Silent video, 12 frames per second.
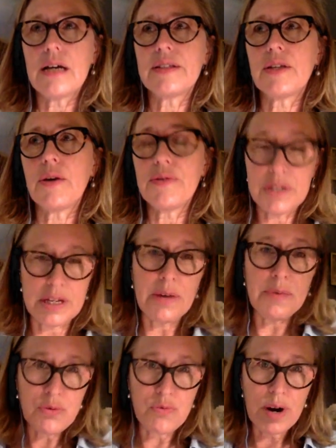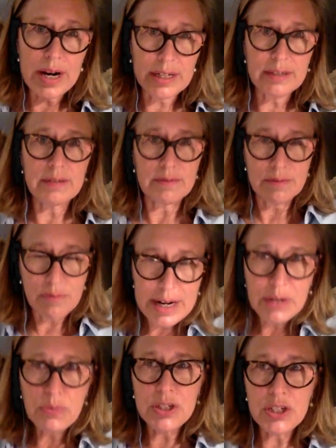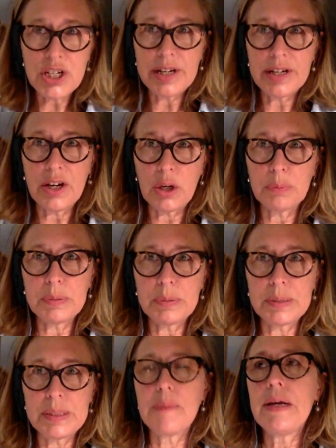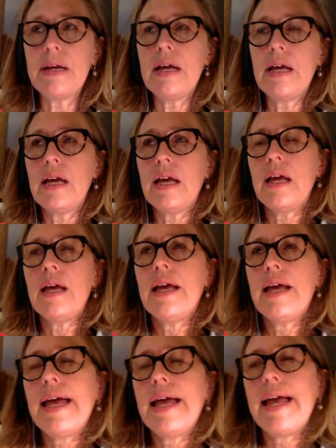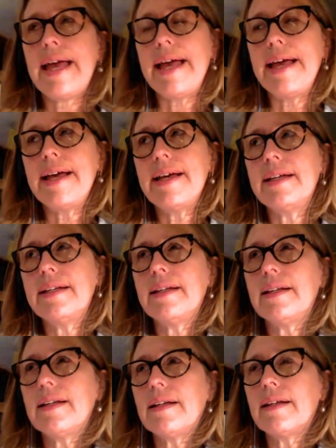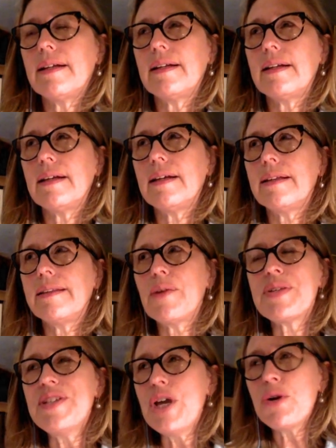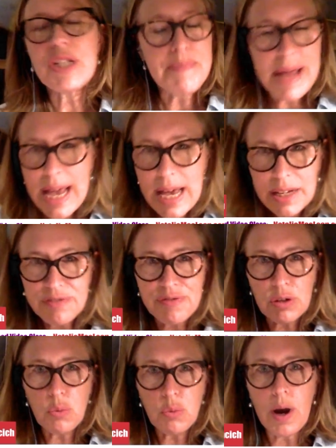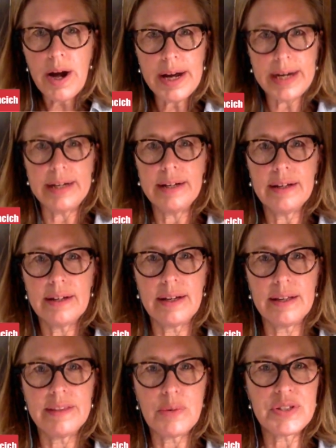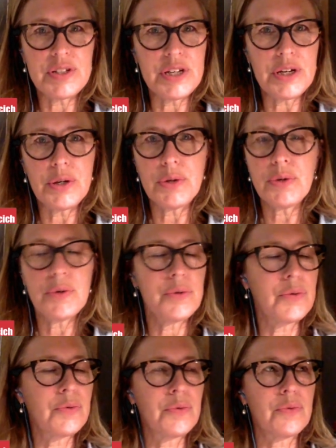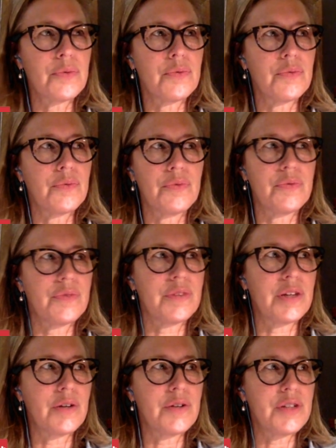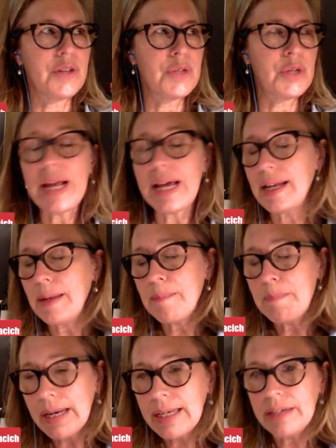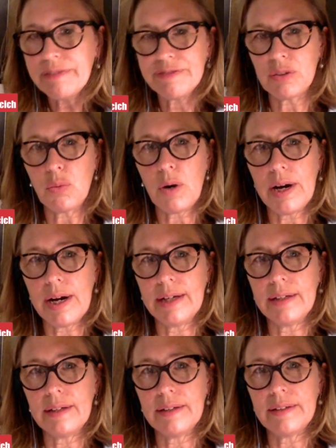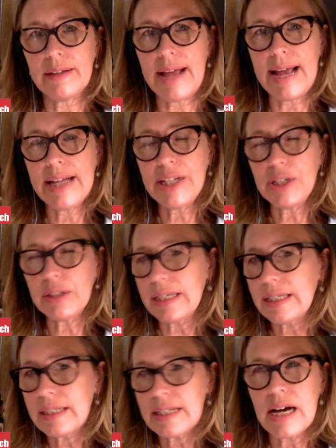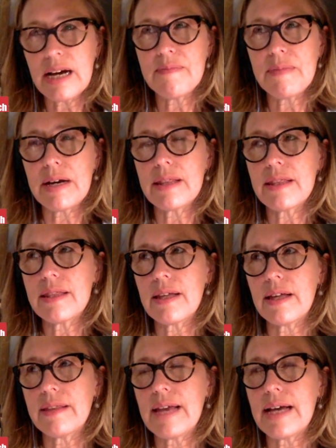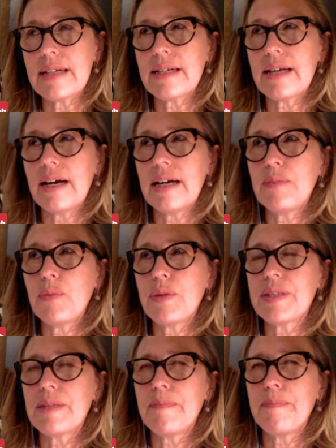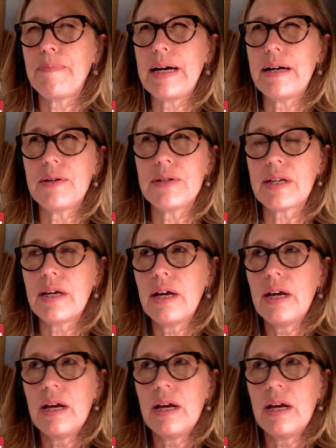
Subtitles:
So it was right when China opened up, and there was no demand for wine, and there was no one had any money for wine. The annual income at that time was about